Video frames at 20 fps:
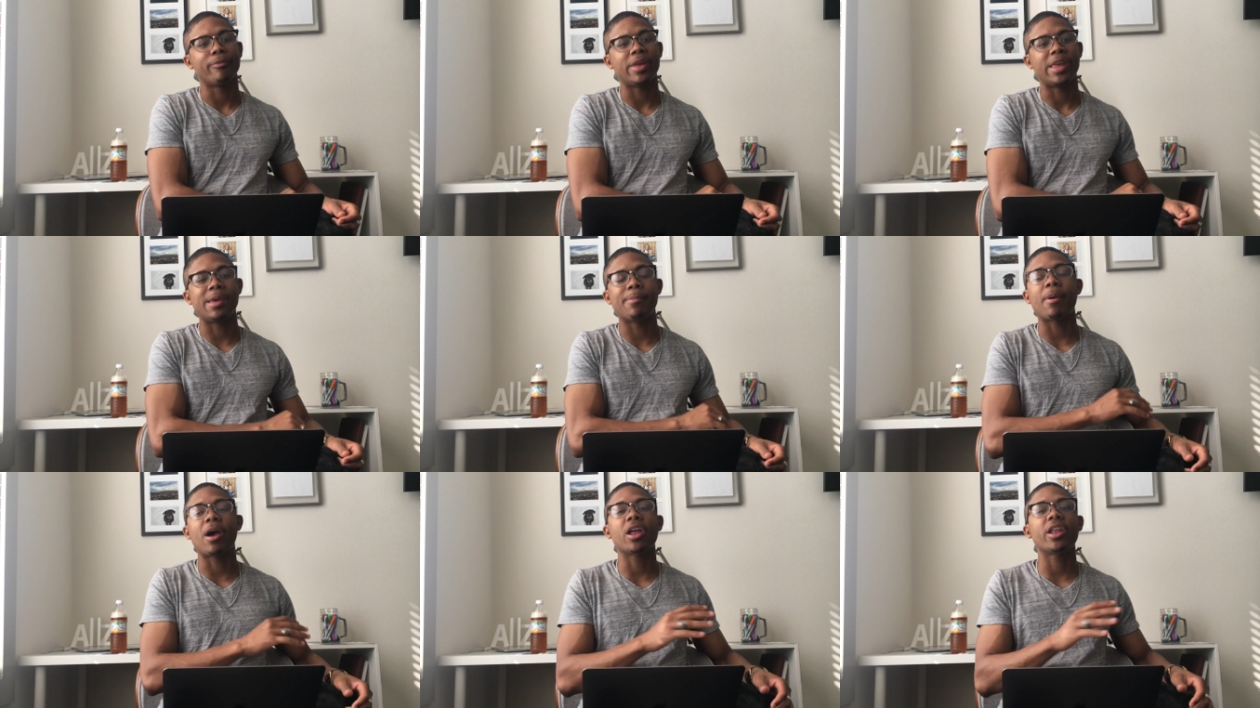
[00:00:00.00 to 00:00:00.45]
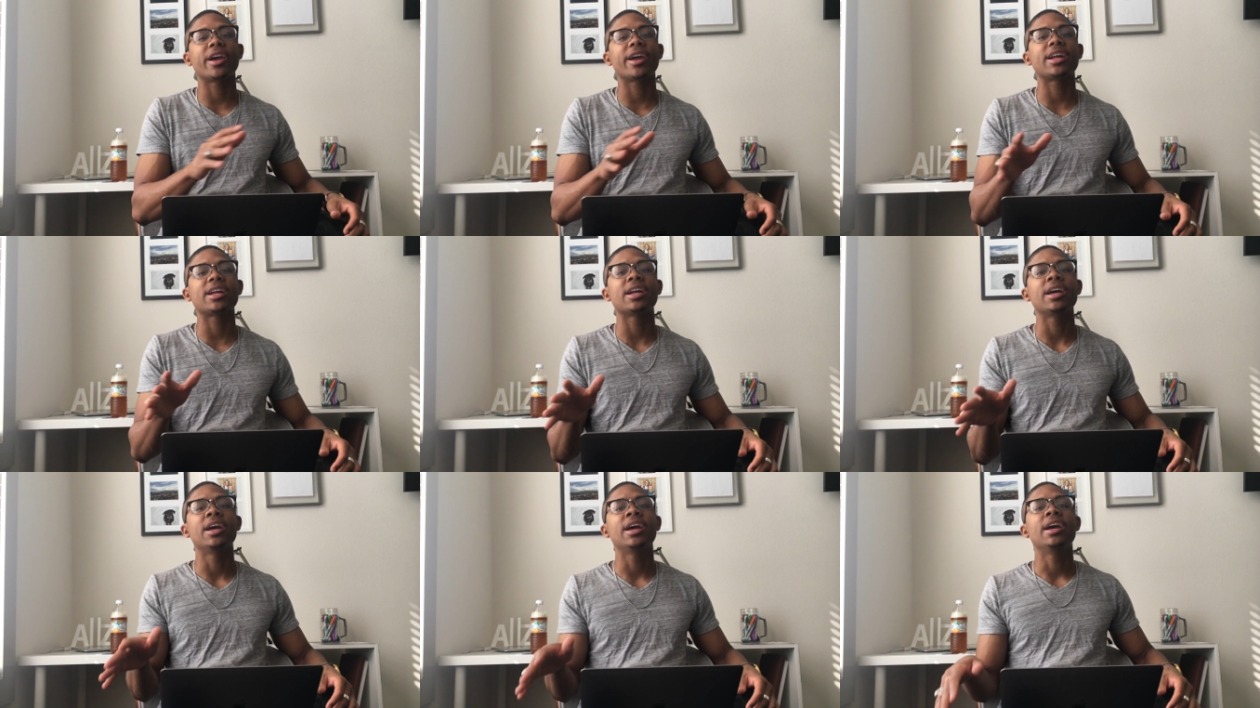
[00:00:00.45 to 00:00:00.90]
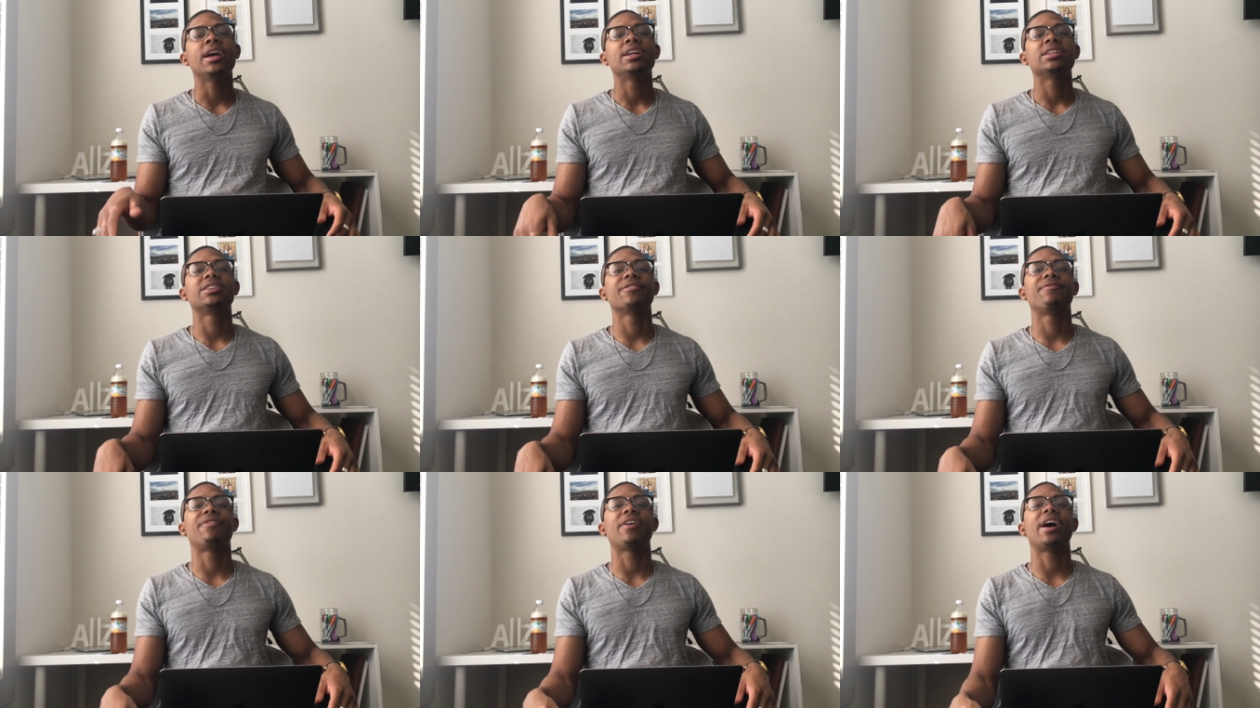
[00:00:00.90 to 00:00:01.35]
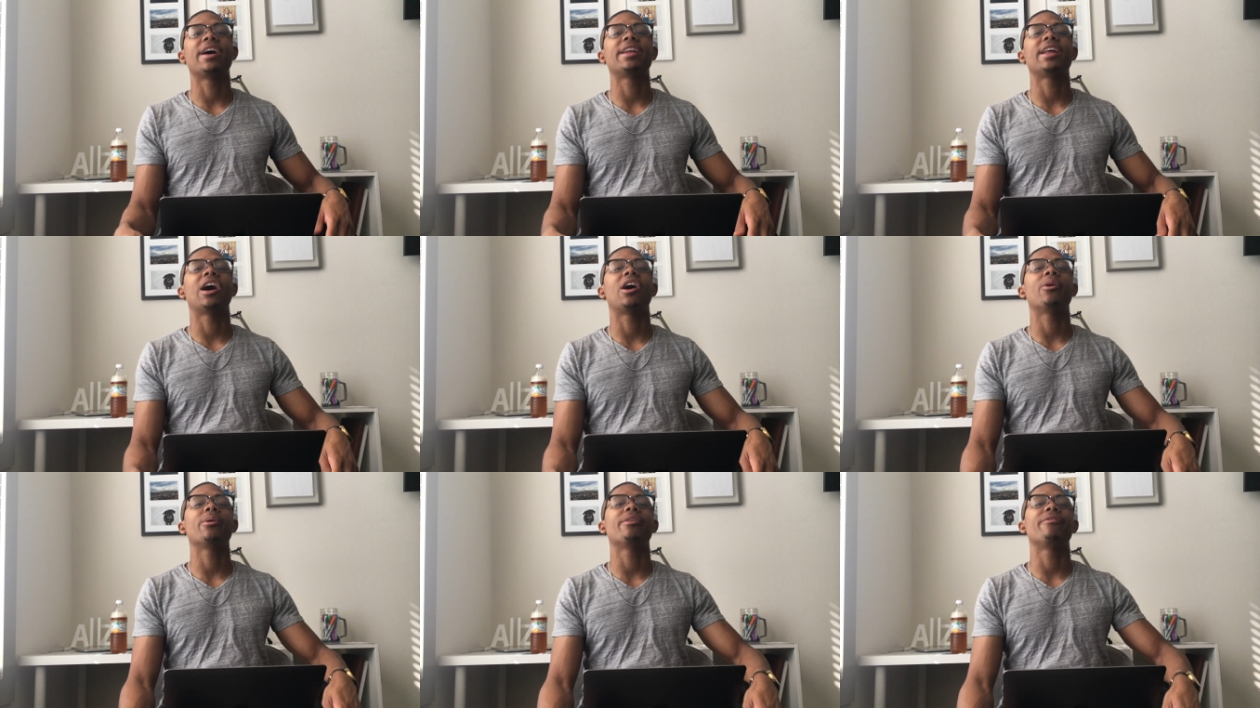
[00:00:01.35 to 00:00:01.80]
emailing to find
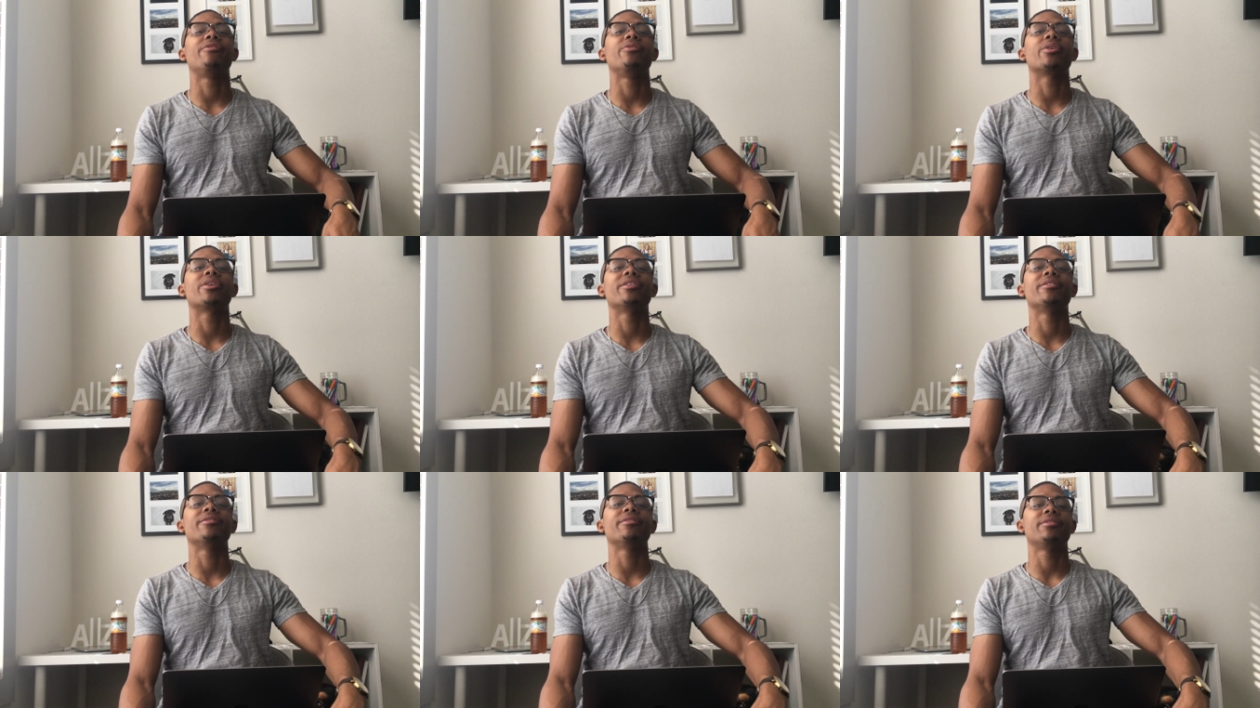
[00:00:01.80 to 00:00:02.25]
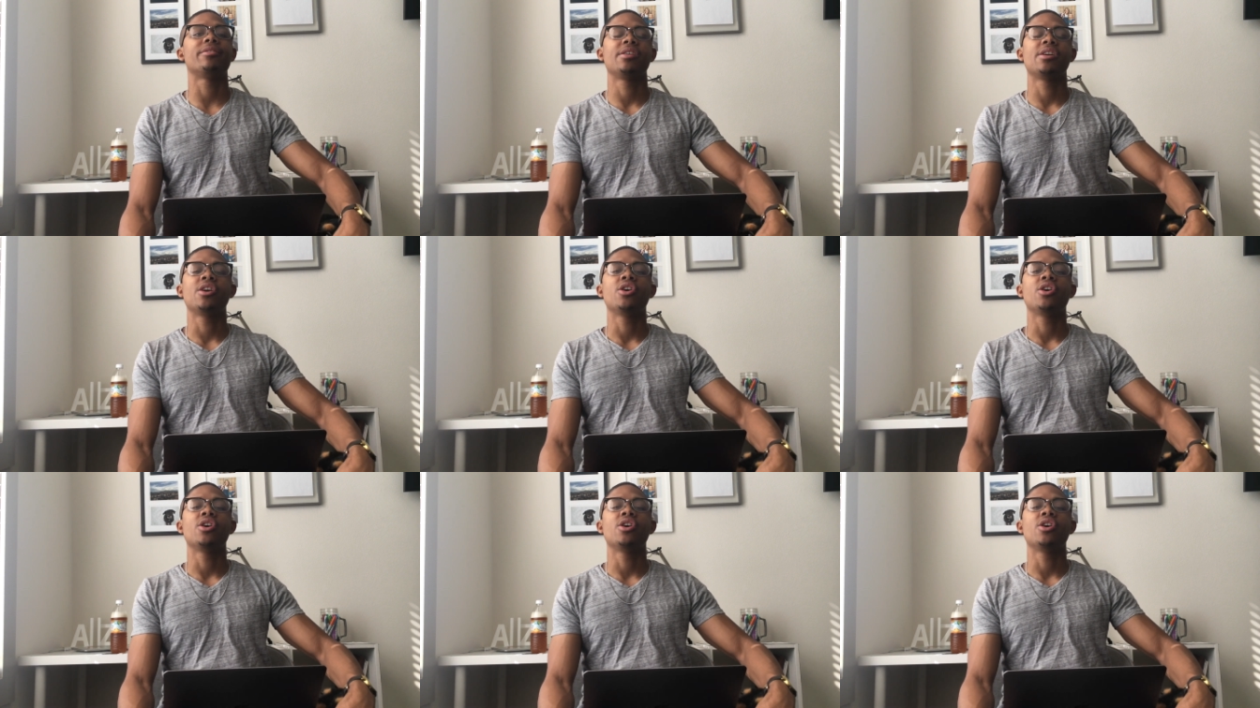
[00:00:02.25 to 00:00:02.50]
out if you can